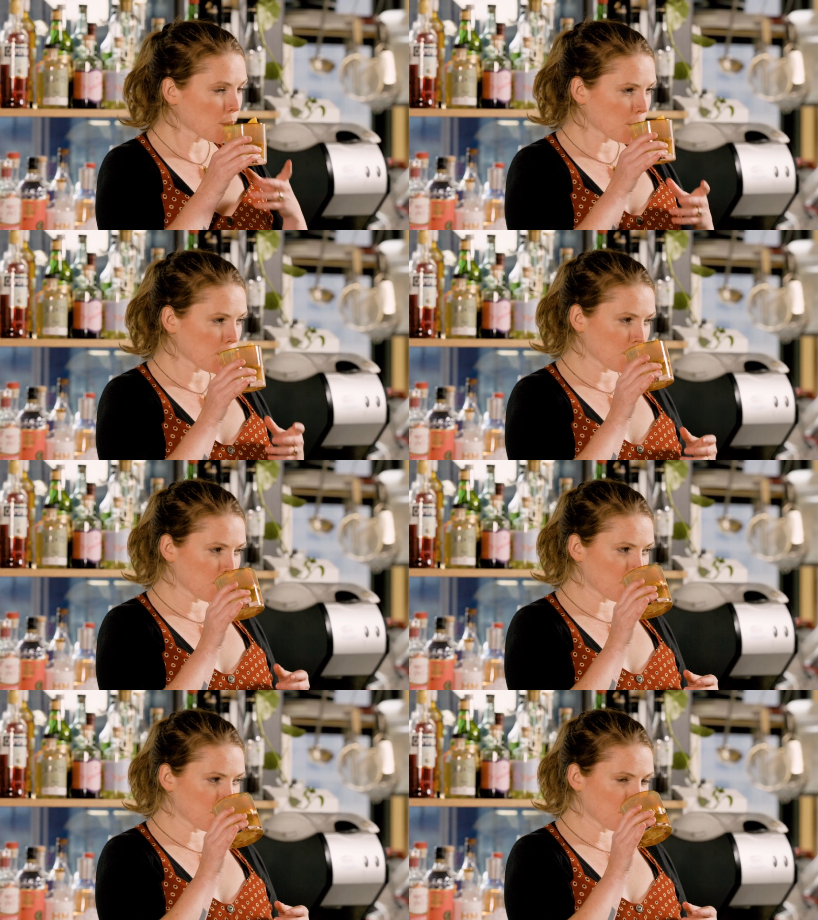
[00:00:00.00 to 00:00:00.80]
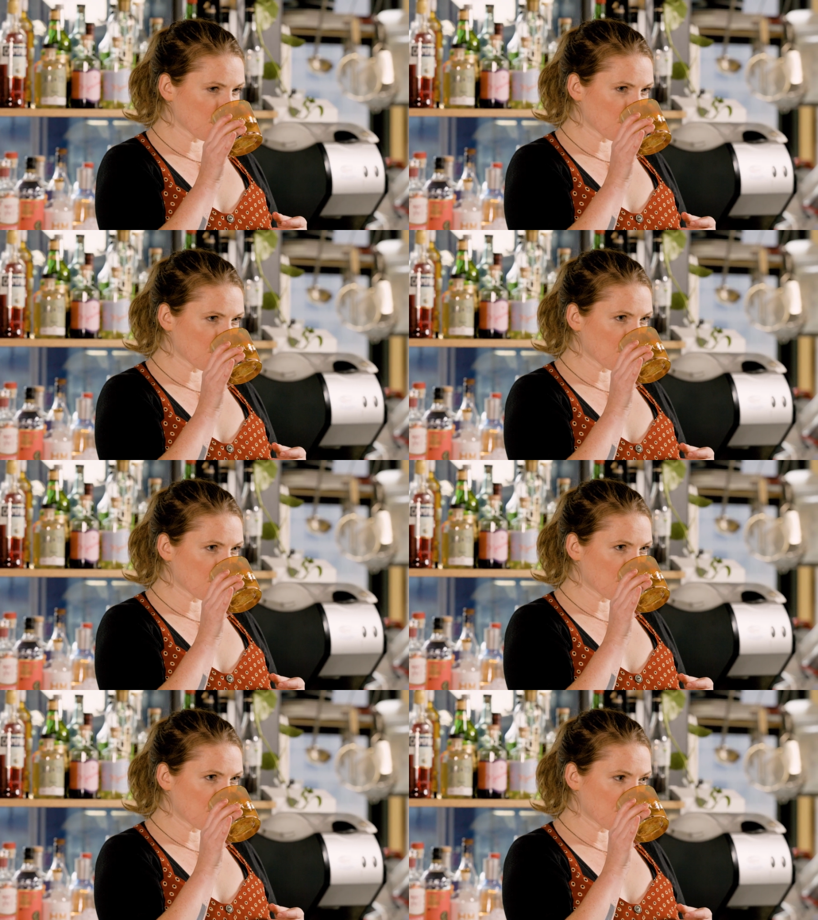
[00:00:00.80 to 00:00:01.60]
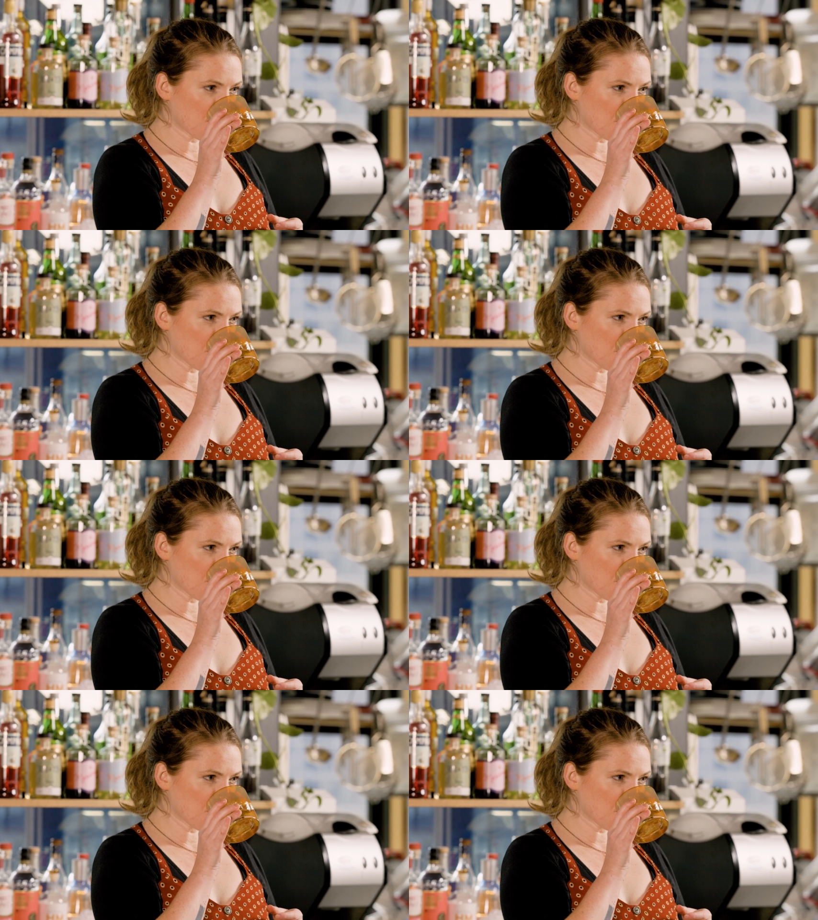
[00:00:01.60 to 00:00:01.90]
Nobody speaks.